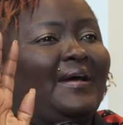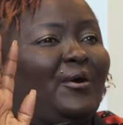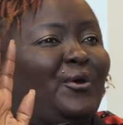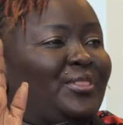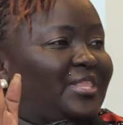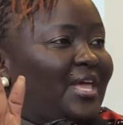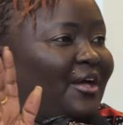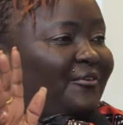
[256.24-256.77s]
or
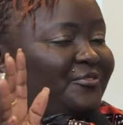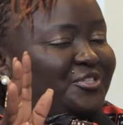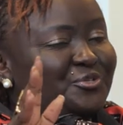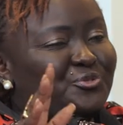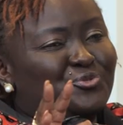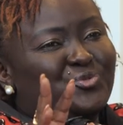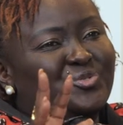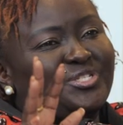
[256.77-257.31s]
in the
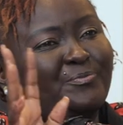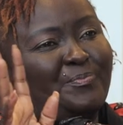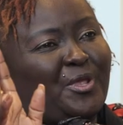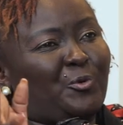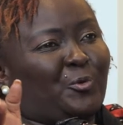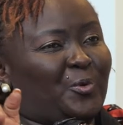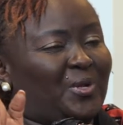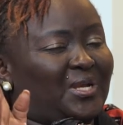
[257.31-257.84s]
afternoon,
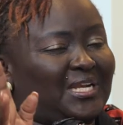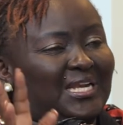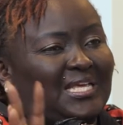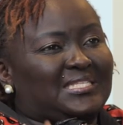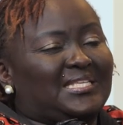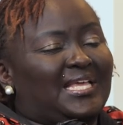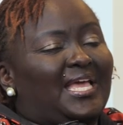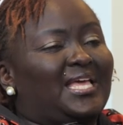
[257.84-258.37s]
depending on when
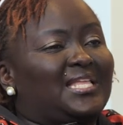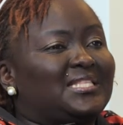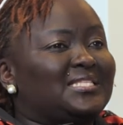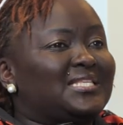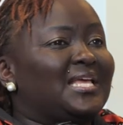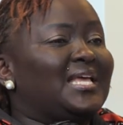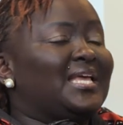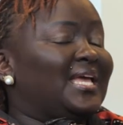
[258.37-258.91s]
class
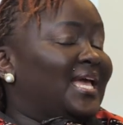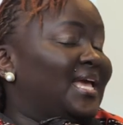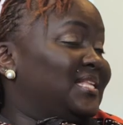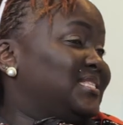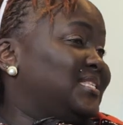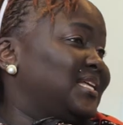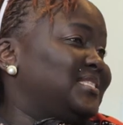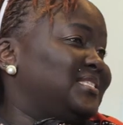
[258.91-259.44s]
ends, and
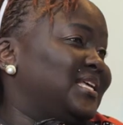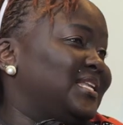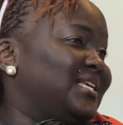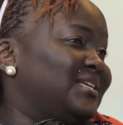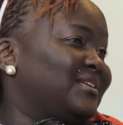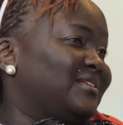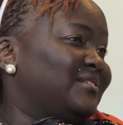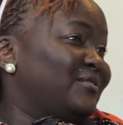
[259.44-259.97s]
start
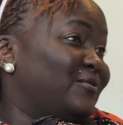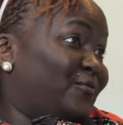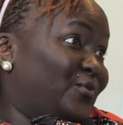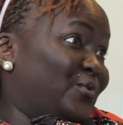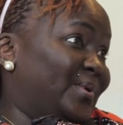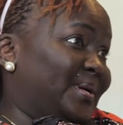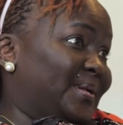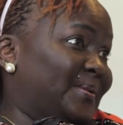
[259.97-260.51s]
selling
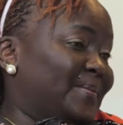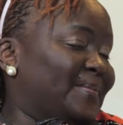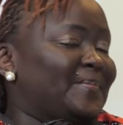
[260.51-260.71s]
fuel.